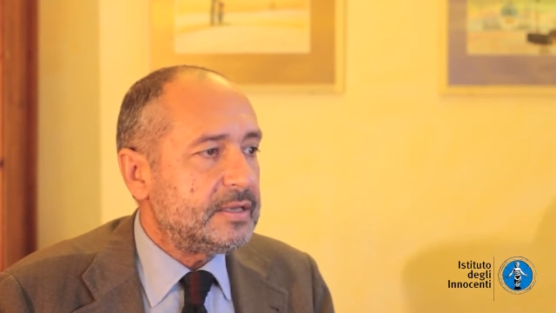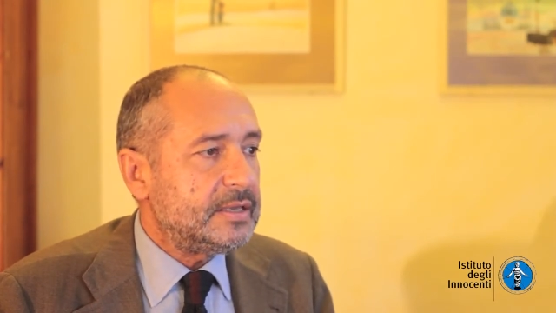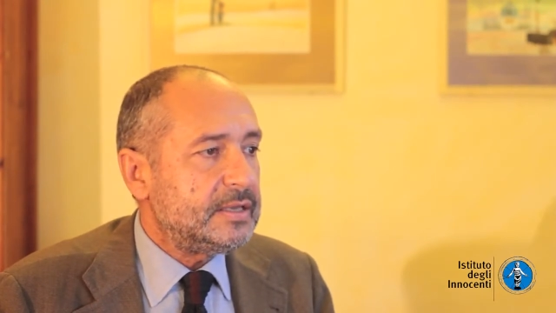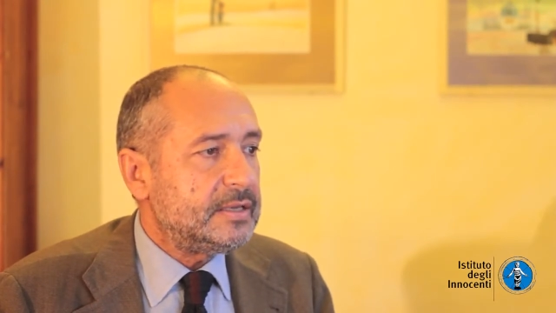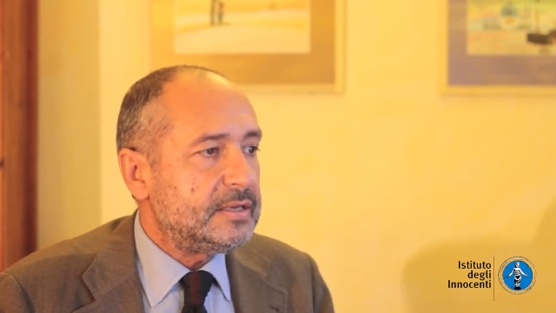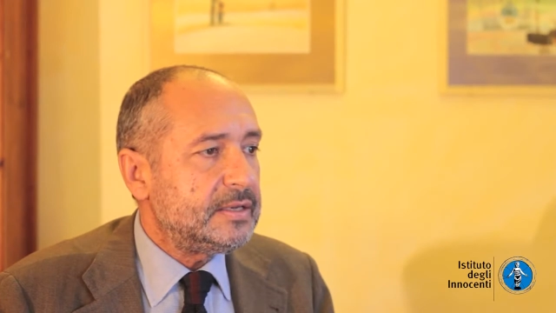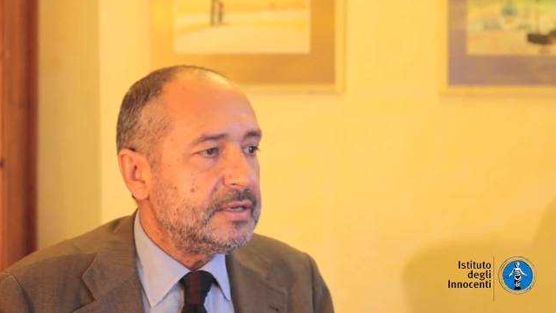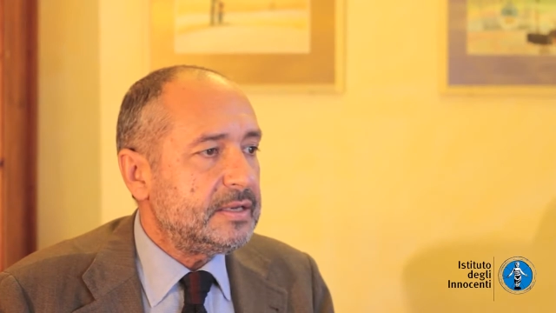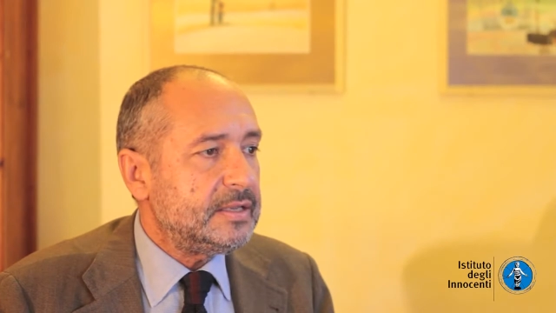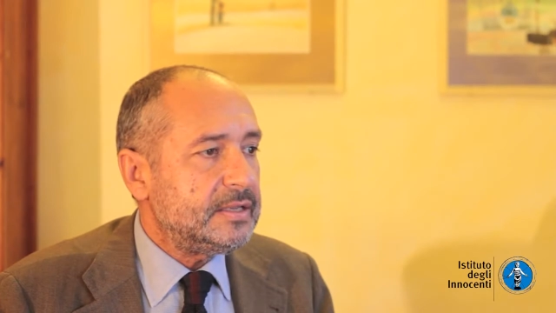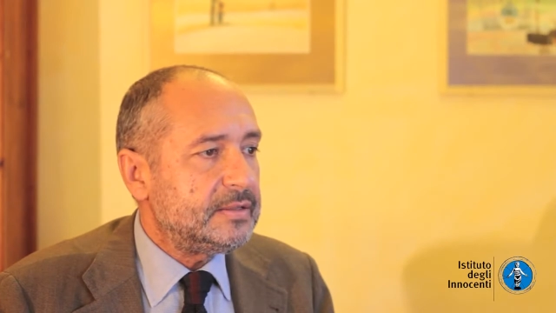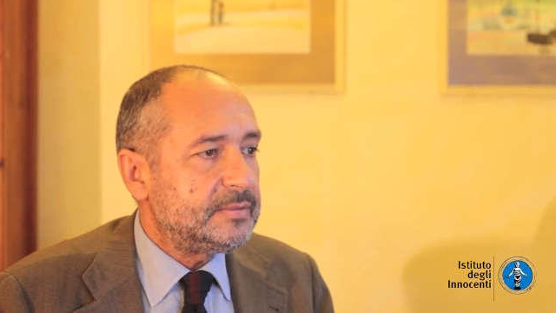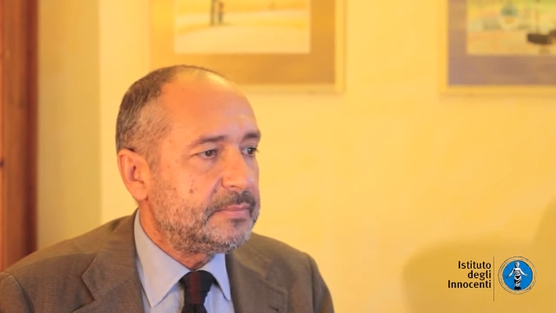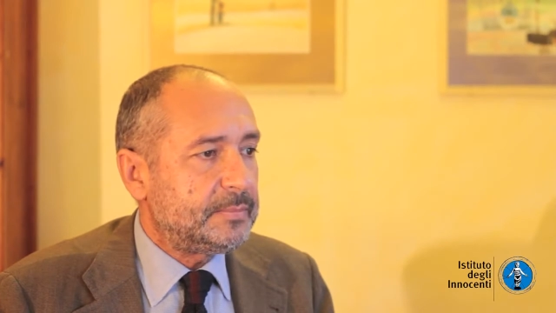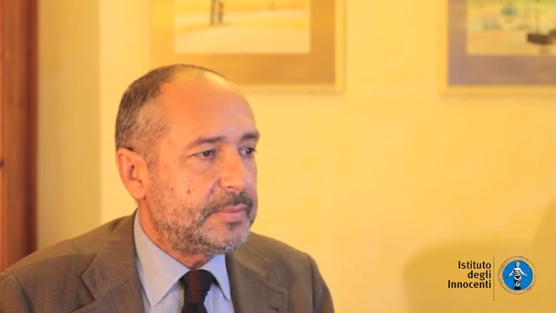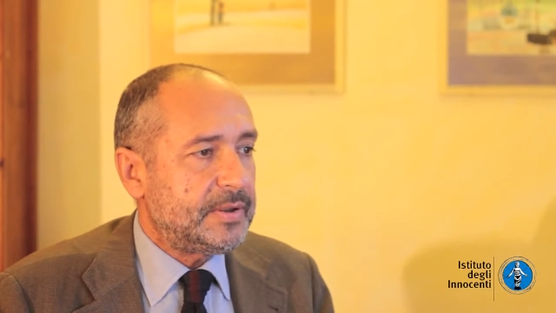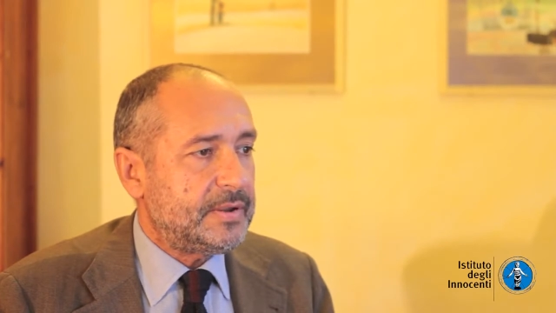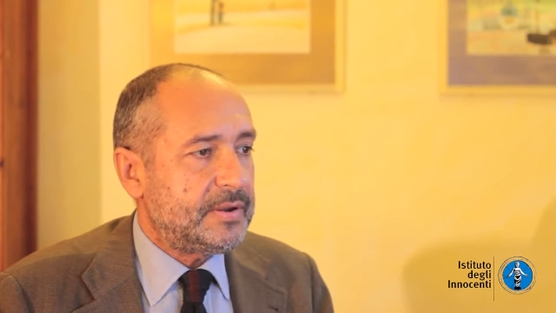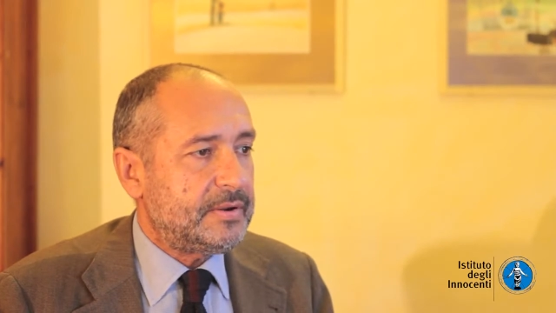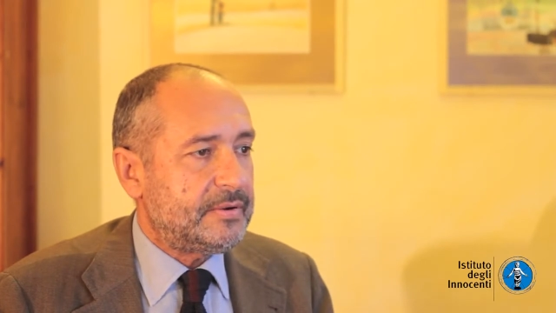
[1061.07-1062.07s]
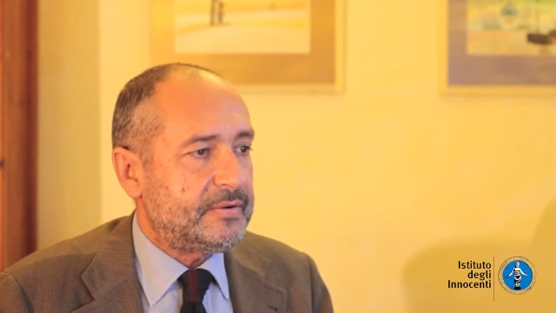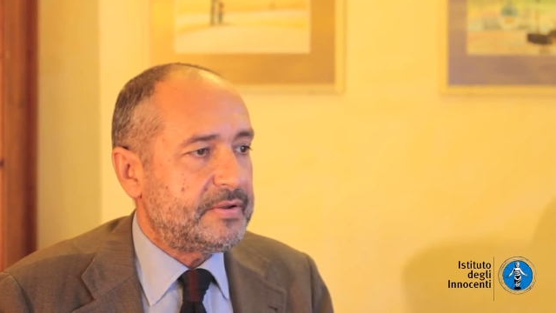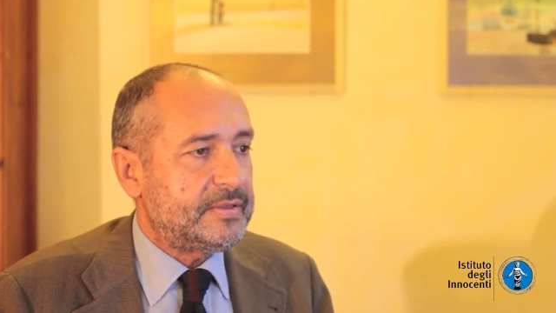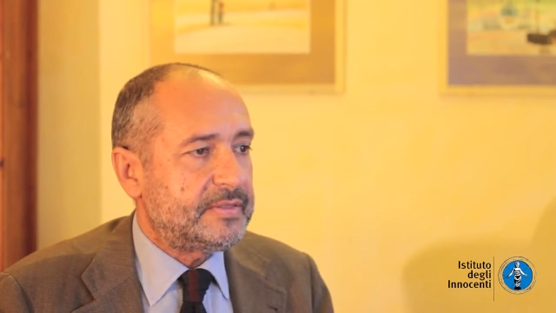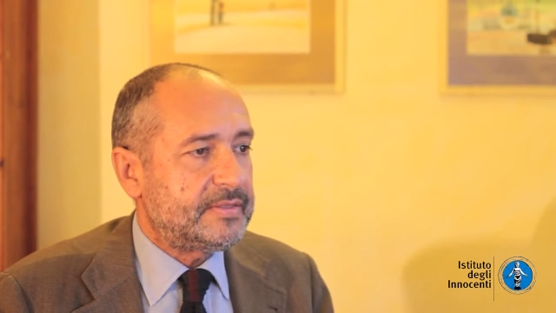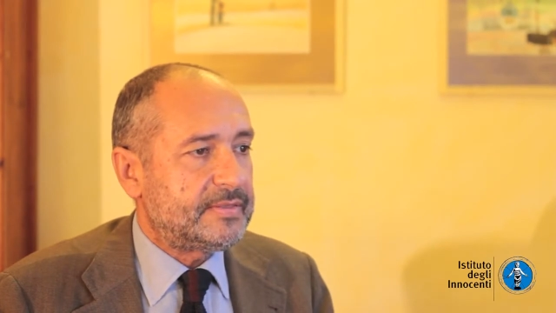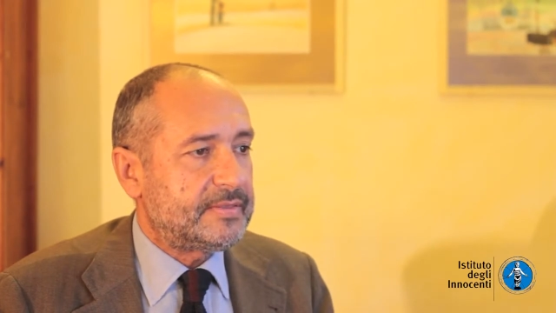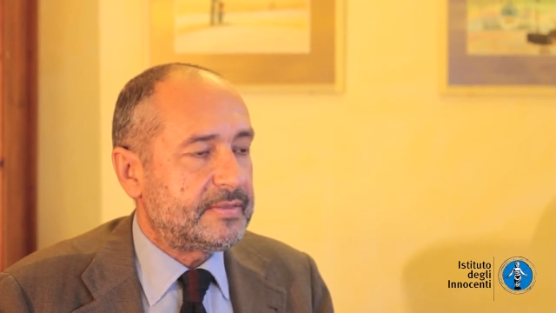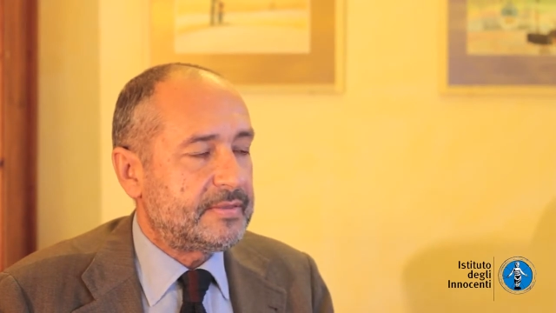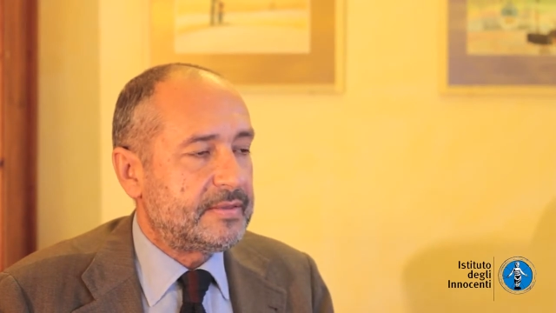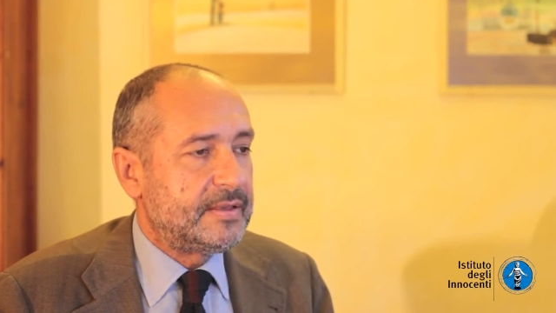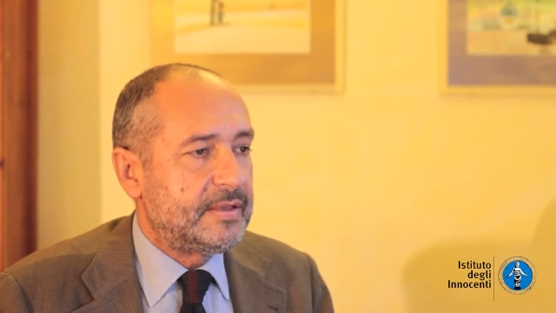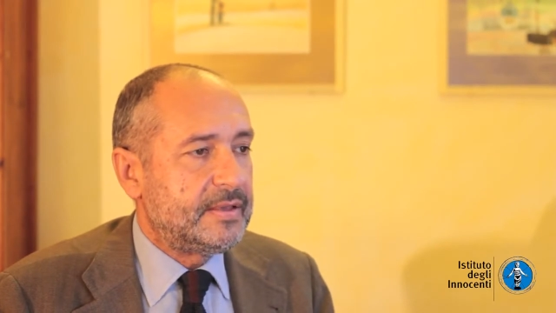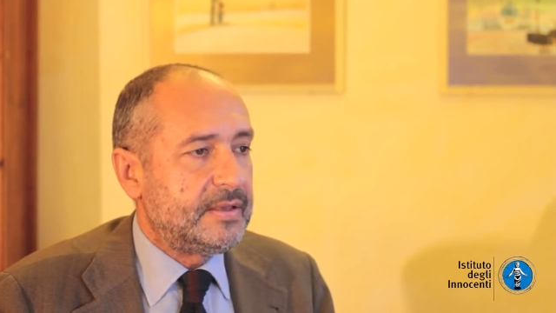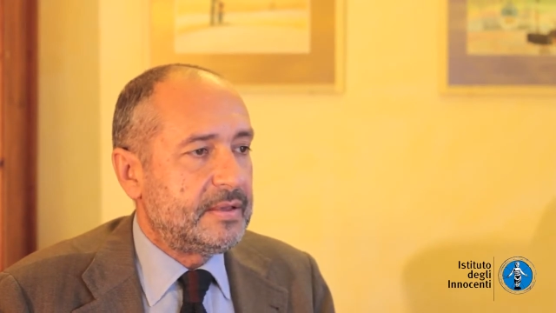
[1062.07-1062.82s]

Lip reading: in need parents,